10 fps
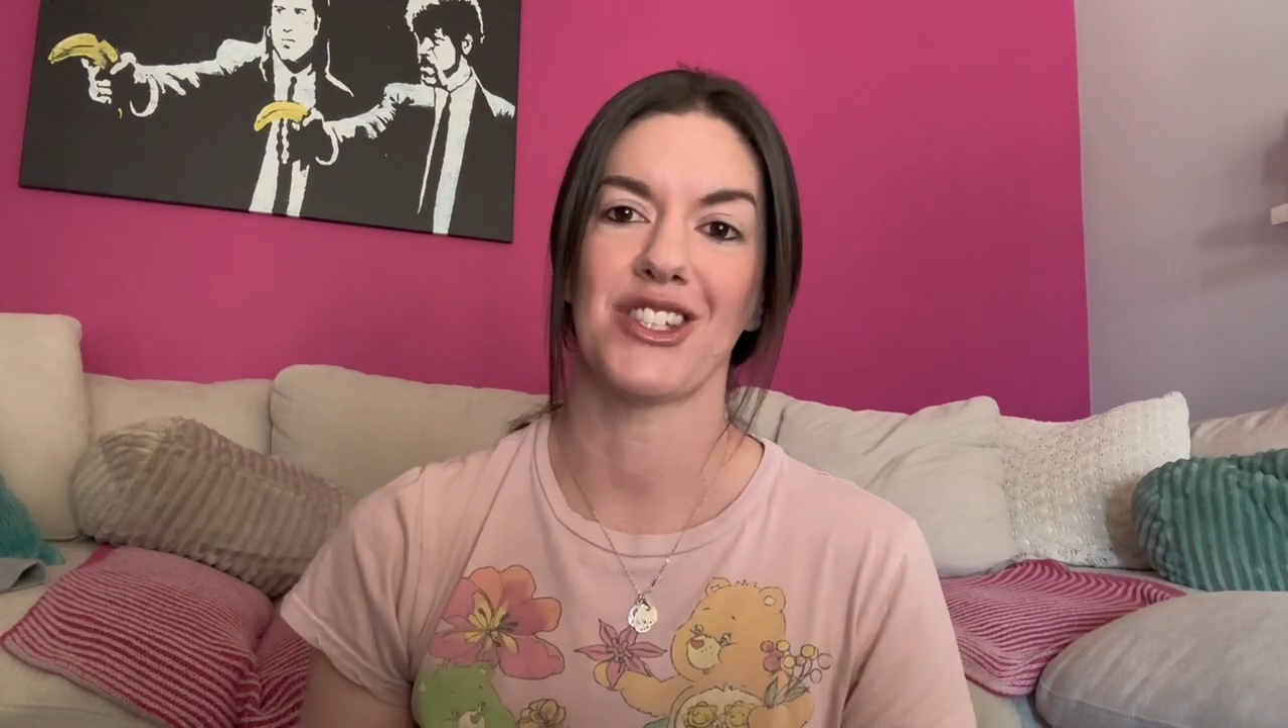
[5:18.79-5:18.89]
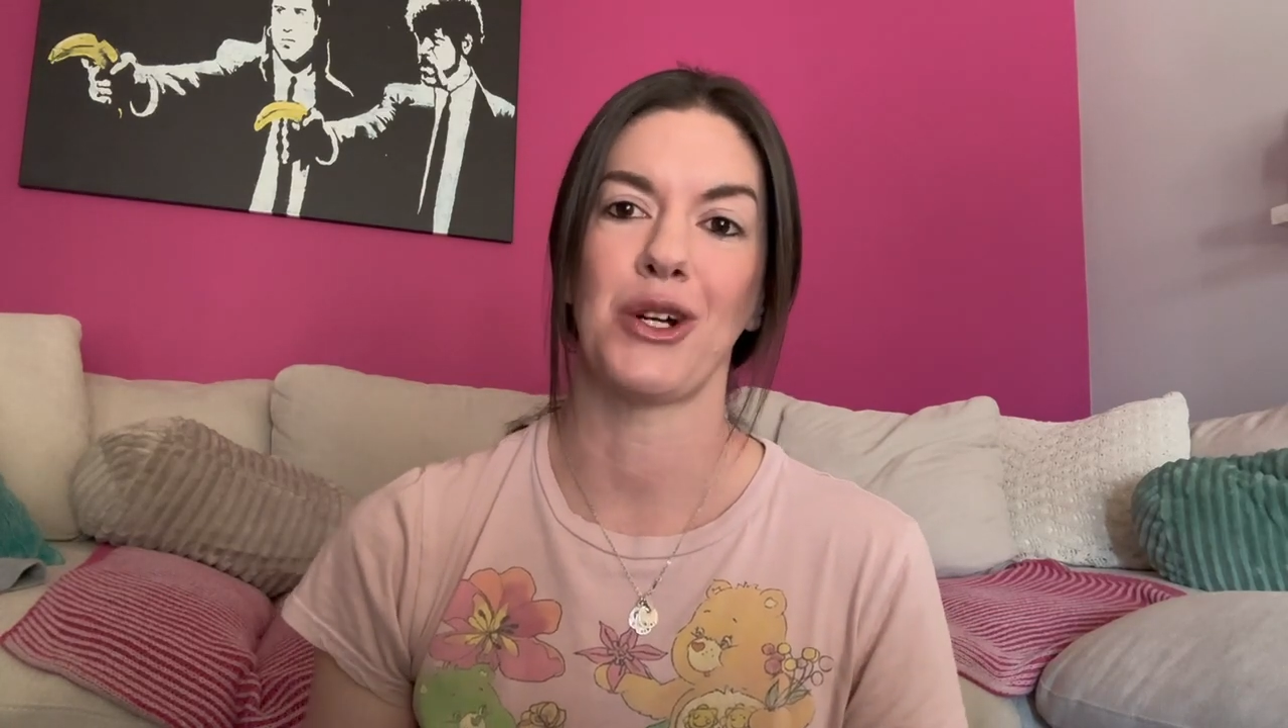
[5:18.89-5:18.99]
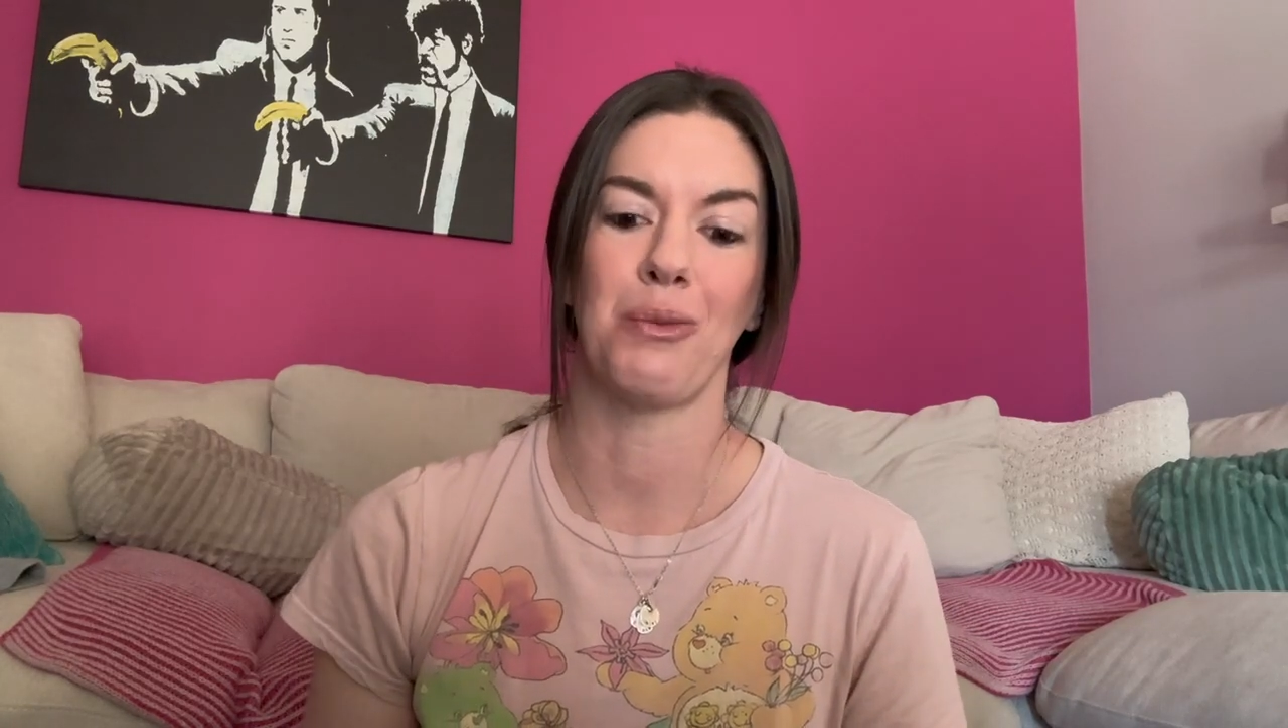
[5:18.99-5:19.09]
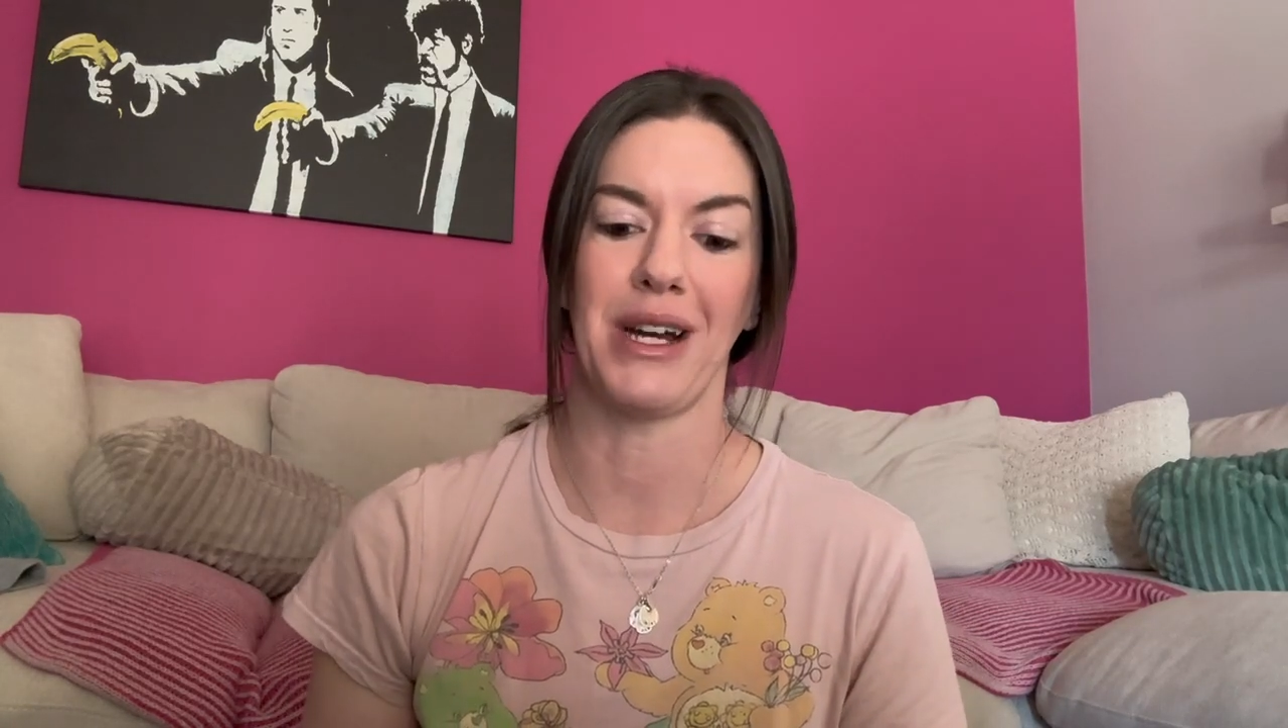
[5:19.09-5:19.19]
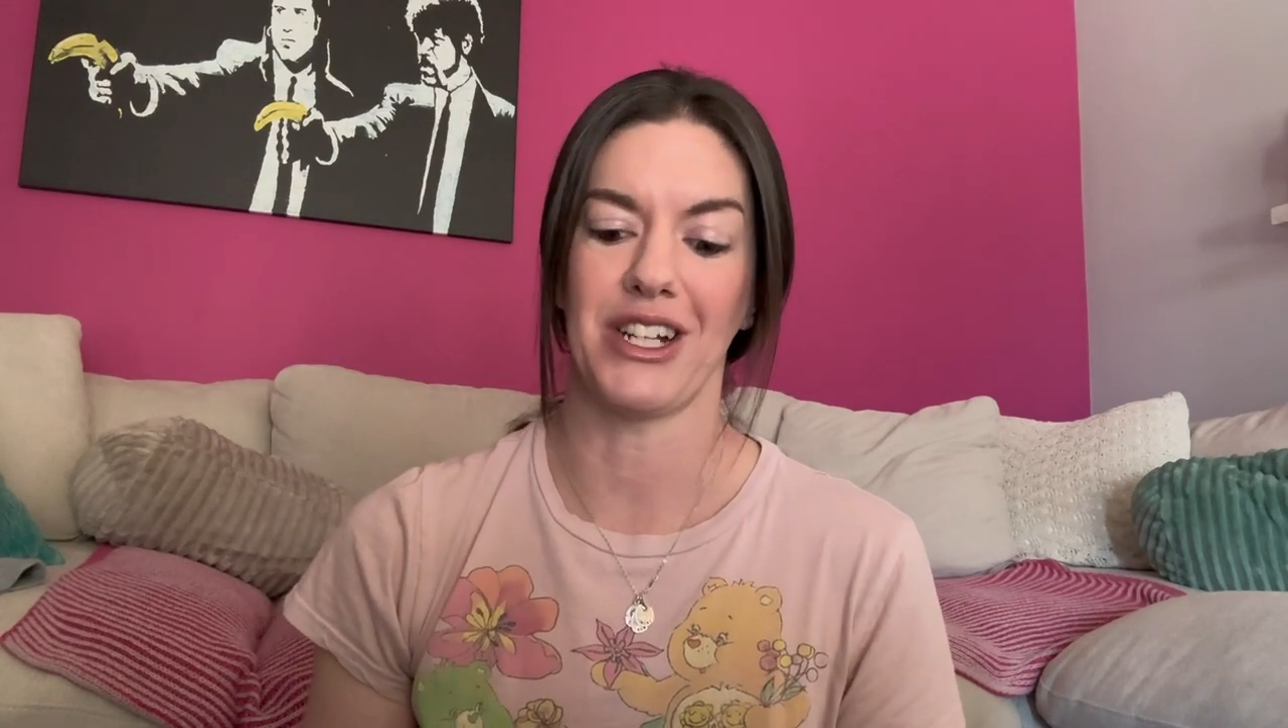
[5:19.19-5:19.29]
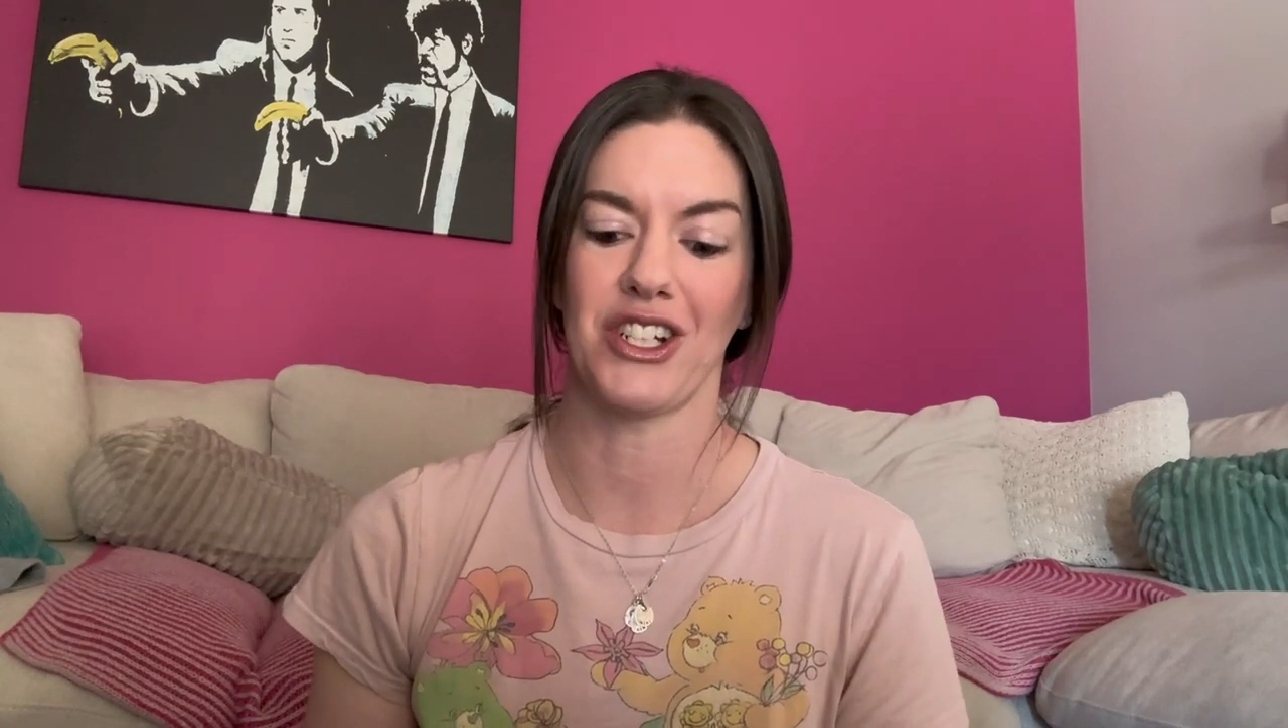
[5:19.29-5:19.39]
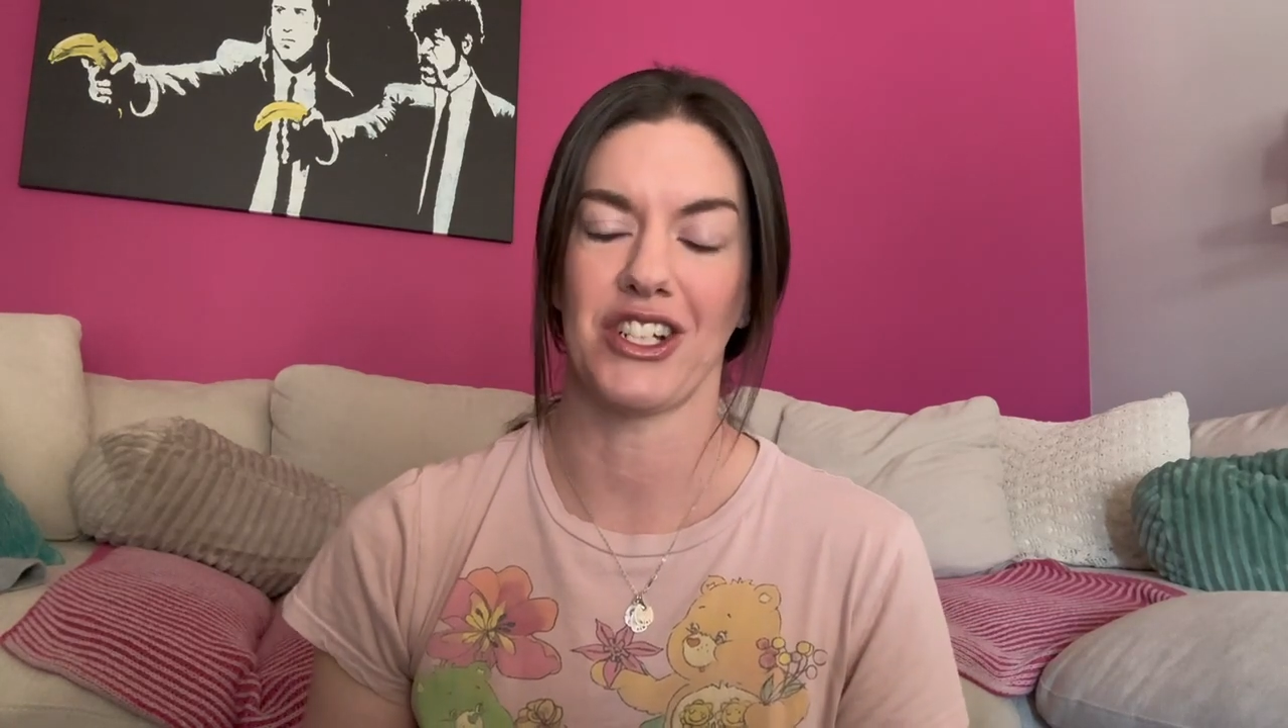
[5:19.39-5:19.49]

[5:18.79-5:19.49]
so much.